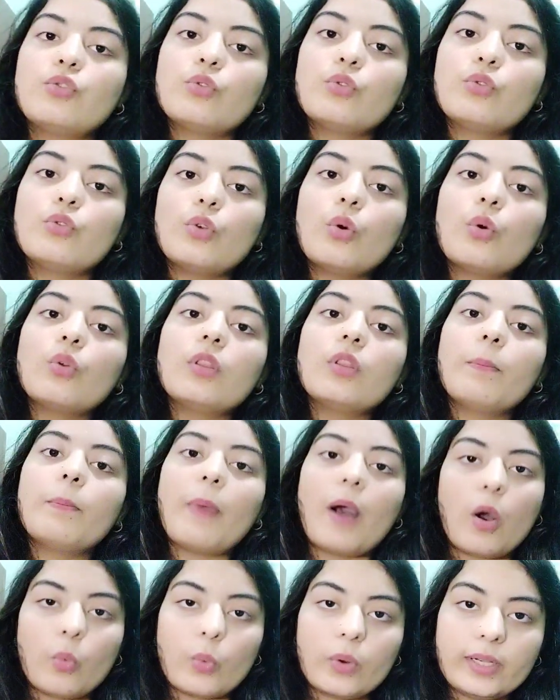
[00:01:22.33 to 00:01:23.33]
to know the
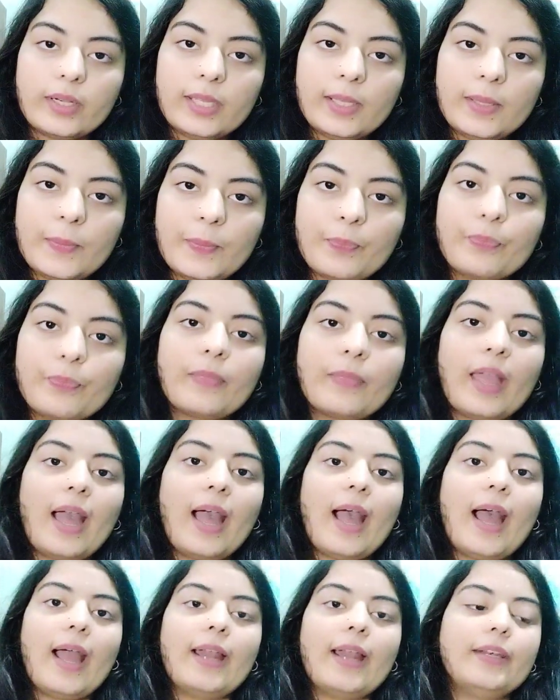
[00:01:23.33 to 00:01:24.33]
poverty,
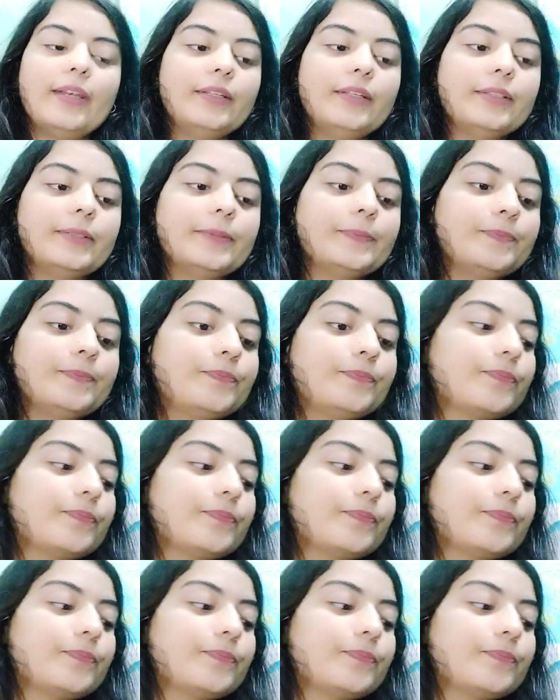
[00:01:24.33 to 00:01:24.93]
and